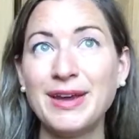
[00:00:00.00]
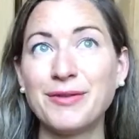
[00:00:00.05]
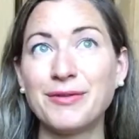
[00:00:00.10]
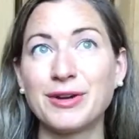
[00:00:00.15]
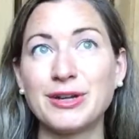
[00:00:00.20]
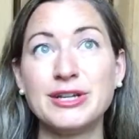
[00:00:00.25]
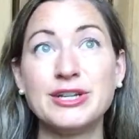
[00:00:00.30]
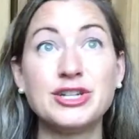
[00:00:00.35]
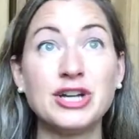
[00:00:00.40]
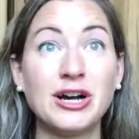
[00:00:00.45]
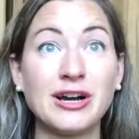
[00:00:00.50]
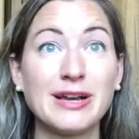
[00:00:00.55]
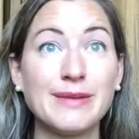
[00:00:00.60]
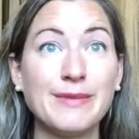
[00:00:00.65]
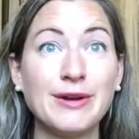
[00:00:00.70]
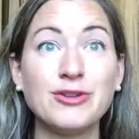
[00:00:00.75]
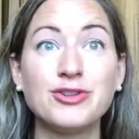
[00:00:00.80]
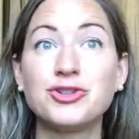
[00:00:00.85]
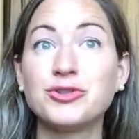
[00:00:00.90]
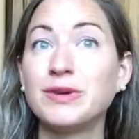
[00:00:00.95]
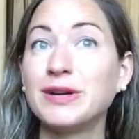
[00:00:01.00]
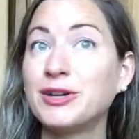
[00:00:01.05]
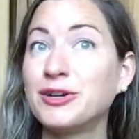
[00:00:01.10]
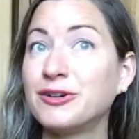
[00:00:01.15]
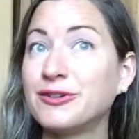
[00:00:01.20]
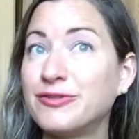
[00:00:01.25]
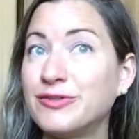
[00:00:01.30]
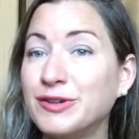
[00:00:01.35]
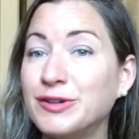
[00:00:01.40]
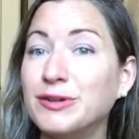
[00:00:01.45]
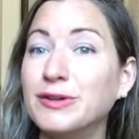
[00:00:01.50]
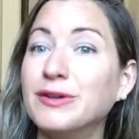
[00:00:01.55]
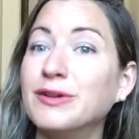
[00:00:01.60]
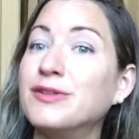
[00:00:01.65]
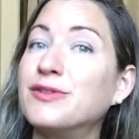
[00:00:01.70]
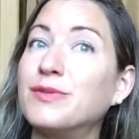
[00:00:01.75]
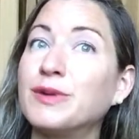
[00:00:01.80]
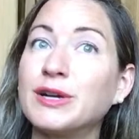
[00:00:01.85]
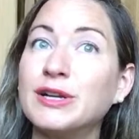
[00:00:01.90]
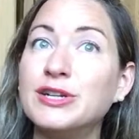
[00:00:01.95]
We're going to talk about trigger
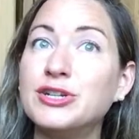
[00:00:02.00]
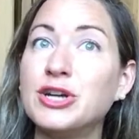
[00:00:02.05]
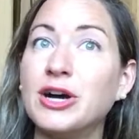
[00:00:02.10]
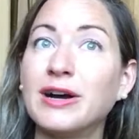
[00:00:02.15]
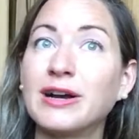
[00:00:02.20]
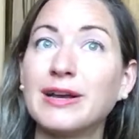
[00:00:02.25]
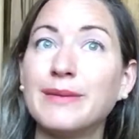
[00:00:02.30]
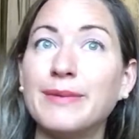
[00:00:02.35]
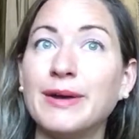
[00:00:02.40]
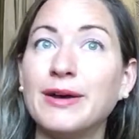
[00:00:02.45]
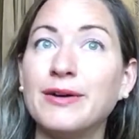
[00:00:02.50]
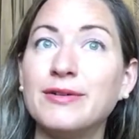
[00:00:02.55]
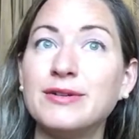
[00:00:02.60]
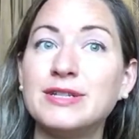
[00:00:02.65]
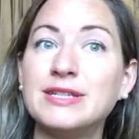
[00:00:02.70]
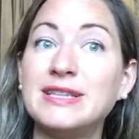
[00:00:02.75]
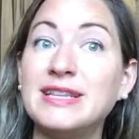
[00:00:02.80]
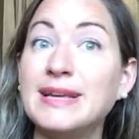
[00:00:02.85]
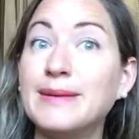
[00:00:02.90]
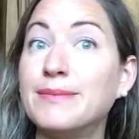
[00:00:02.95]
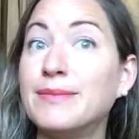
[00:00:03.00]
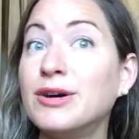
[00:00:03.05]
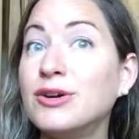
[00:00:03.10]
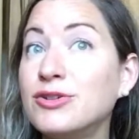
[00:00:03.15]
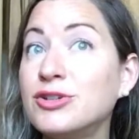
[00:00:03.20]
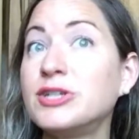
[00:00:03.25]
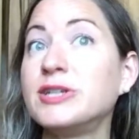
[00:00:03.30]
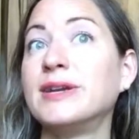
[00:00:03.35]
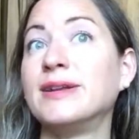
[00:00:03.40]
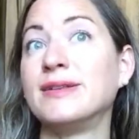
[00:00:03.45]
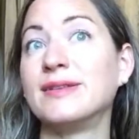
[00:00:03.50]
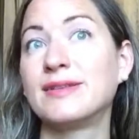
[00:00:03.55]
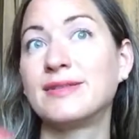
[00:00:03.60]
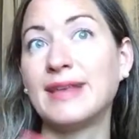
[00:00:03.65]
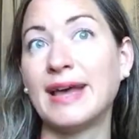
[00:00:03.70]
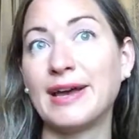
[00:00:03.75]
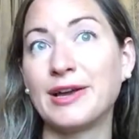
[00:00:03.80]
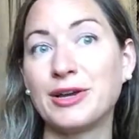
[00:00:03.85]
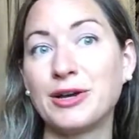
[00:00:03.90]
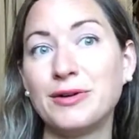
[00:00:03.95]
foods. We're going to talk about the emotions
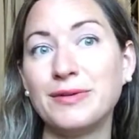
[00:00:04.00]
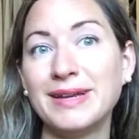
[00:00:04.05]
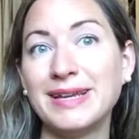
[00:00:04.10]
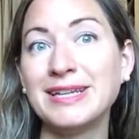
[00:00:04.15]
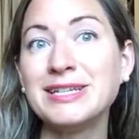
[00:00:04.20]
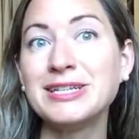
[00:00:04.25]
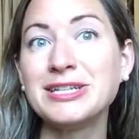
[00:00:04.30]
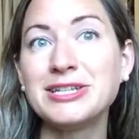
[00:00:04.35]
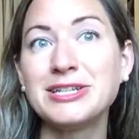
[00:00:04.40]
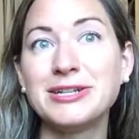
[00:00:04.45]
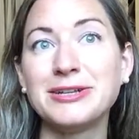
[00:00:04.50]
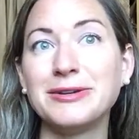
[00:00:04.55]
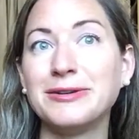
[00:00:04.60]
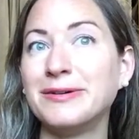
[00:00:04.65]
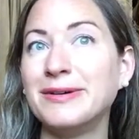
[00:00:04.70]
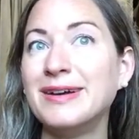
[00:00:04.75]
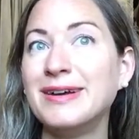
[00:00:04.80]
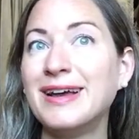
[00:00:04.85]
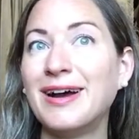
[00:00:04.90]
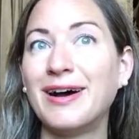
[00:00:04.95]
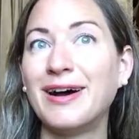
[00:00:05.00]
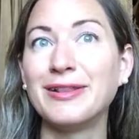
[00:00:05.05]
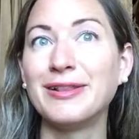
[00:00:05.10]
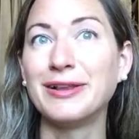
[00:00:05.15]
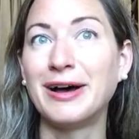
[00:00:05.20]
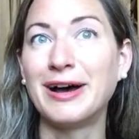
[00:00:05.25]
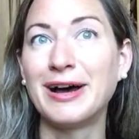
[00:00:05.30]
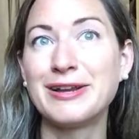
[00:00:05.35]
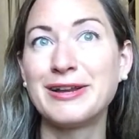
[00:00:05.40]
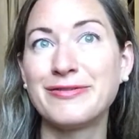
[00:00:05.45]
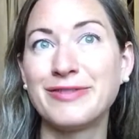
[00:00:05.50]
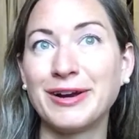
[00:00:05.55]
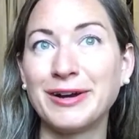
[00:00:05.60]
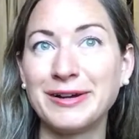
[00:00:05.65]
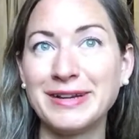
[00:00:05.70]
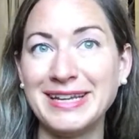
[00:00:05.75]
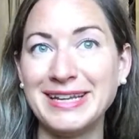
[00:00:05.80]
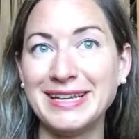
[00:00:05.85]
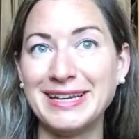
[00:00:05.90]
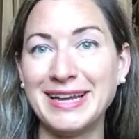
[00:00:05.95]
that go into a lot of
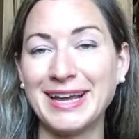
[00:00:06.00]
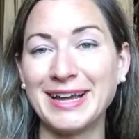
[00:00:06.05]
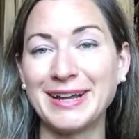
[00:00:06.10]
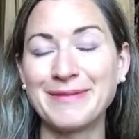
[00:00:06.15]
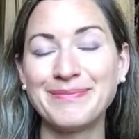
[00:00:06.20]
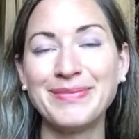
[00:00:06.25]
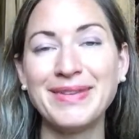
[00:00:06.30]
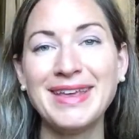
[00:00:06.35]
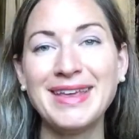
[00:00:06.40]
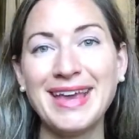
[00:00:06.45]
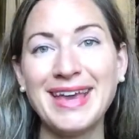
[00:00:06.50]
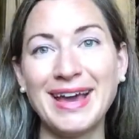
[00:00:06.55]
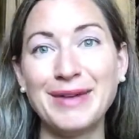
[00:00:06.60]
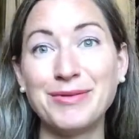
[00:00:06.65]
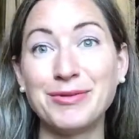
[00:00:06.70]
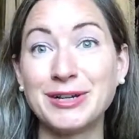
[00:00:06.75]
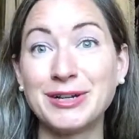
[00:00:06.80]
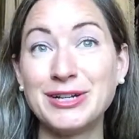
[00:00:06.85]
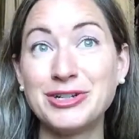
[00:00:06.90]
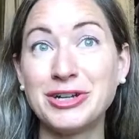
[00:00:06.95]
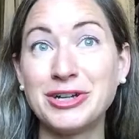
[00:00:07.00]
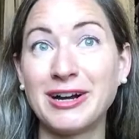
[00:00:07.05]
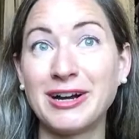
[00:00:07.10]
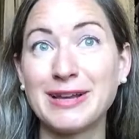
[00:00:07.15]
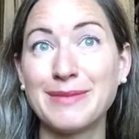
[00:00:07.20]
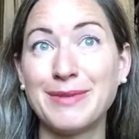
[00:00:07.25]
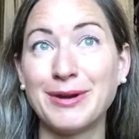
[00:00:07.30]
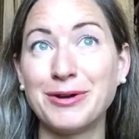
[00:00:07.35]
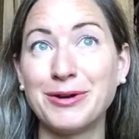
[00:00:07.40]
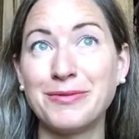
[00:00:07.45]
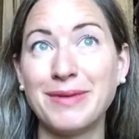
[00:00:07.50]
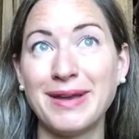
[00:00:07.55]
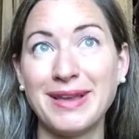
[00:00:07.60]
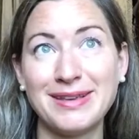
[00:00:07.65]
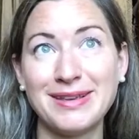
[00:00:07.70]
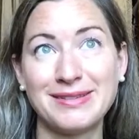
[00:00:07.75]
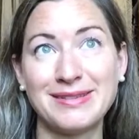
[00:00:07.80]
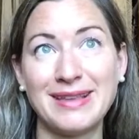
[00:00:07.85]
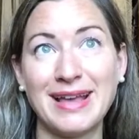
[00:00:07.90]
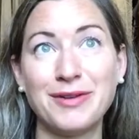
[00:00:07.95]
our eating. And we're going to talk about
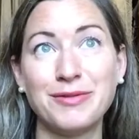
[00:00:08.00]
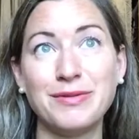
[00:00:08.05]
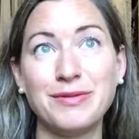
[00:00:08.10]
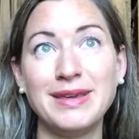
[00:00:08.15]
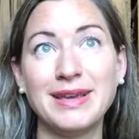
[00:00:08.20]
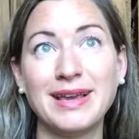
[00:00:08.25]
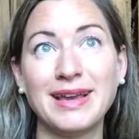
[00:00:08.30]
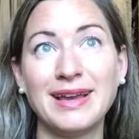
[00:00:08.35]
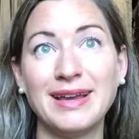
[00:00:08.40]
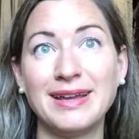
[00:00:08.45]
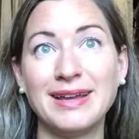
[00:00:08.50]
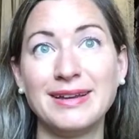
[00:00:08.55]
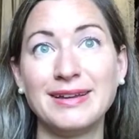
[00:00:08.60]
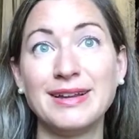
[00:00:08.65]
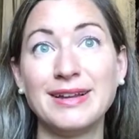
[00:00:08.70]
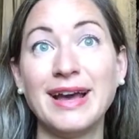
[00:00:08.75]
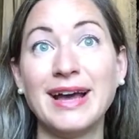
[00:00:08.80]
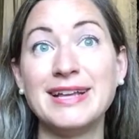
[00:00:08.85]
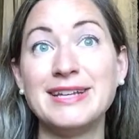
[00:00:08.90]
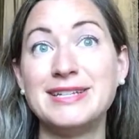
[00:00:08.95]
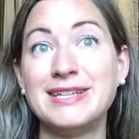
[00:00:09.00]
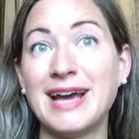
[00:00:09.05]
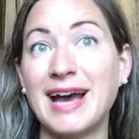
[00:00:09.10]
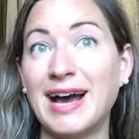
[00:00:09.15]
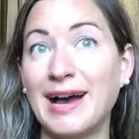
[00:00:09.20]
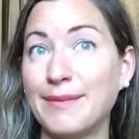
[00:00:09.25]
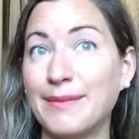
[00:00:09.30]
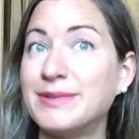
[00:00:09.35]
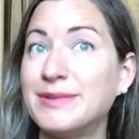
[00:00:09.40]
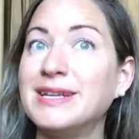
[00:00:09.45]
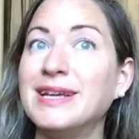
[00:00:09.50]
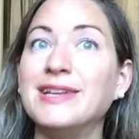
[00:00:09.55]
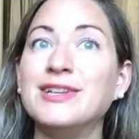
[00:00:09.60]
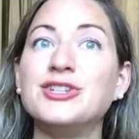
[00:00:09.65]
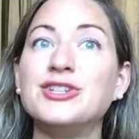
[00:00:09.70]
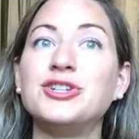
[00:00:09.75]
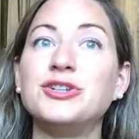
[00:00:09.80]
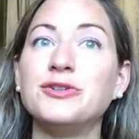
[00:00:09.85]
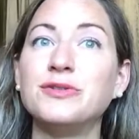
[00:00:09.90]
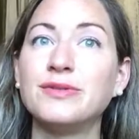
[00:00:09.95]
ways that we can adapt
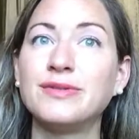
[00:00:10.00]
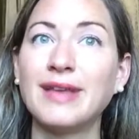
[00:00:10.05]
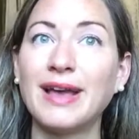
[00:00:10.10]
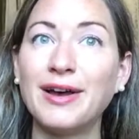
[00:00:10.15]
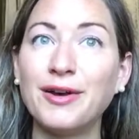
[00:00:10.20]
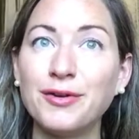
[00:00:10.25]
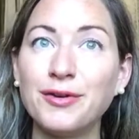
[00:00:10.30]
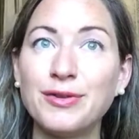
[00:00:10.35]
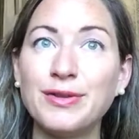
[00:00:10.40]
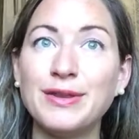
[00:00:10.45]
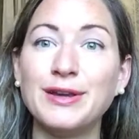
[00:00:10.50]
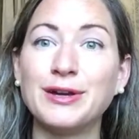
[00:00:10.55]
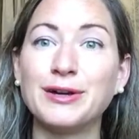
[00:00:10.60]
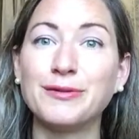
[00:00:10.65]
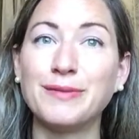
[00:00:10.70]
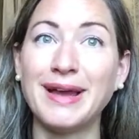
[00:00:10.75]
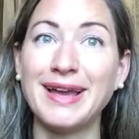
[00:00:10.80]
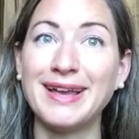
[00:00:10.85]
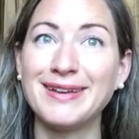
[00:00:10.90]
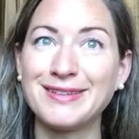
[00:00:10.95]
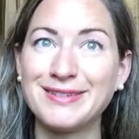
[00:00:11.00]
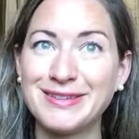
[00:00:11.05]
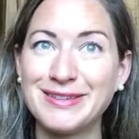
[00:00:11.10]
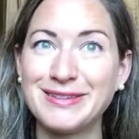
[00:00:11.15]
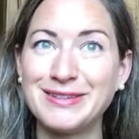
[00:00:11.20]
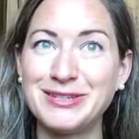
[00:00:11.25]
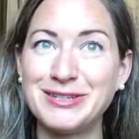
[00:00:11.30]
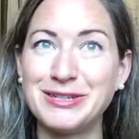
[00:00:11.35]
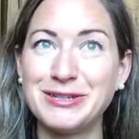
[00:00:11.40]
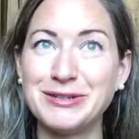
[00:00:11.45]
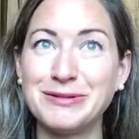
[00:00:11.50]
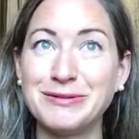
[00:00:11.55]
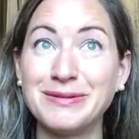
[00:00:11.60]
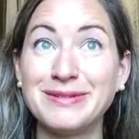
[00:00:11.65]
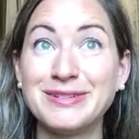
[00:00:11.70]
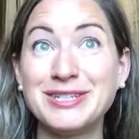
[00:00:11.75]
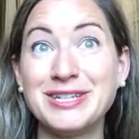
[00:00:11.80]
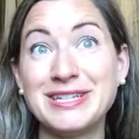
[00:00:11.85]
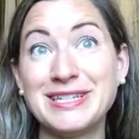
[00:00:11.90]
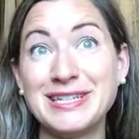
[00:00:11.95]
and choose healthier ways
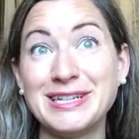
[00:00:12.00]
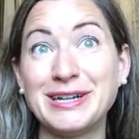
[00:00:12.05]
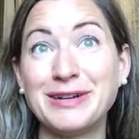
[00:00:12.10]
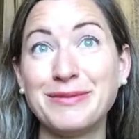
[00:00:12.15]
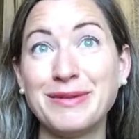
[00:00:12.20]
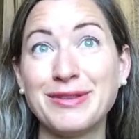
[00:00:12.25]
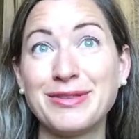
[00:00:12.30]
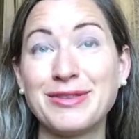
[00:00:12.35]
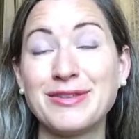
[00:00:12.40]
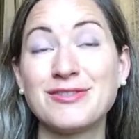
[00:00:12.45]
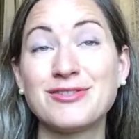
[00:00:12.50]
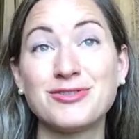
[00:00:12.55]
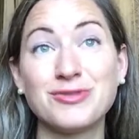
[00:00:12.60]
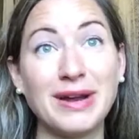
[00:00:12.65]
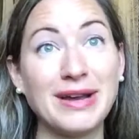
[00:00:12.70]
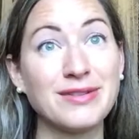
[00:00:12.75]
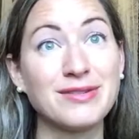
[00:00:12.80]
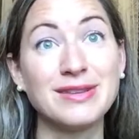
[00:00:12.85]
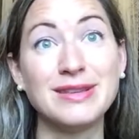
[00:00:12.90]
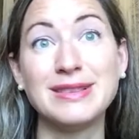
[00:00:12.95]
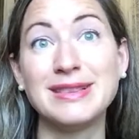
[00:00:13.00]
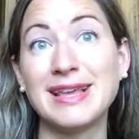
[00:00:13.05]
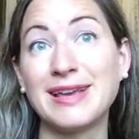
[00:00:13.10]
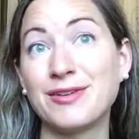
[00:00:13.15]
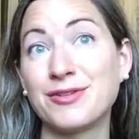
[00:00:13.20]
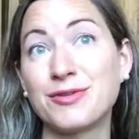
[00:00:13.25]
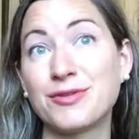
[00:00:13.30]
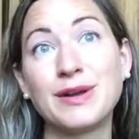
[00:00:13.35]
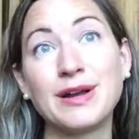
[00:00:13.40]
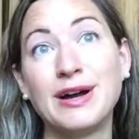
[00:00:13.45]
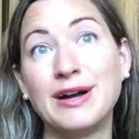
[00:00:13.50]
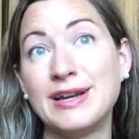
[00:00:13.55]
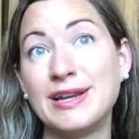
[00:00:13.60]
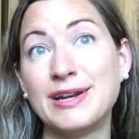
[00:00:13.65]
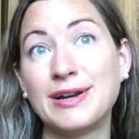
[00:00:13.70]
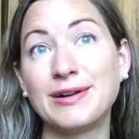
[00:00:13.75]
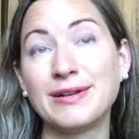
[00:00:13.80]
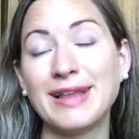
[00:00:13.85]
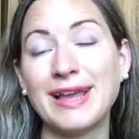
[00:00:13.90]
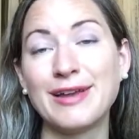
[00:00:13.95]
to deal with the stress and things going on
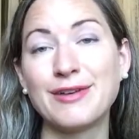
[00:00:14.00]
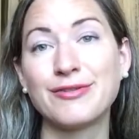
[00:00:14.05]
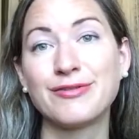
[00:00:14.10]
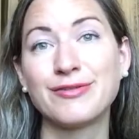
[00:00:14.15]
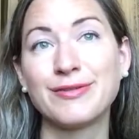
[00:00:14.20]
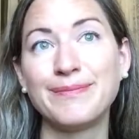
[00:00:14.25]
in our life.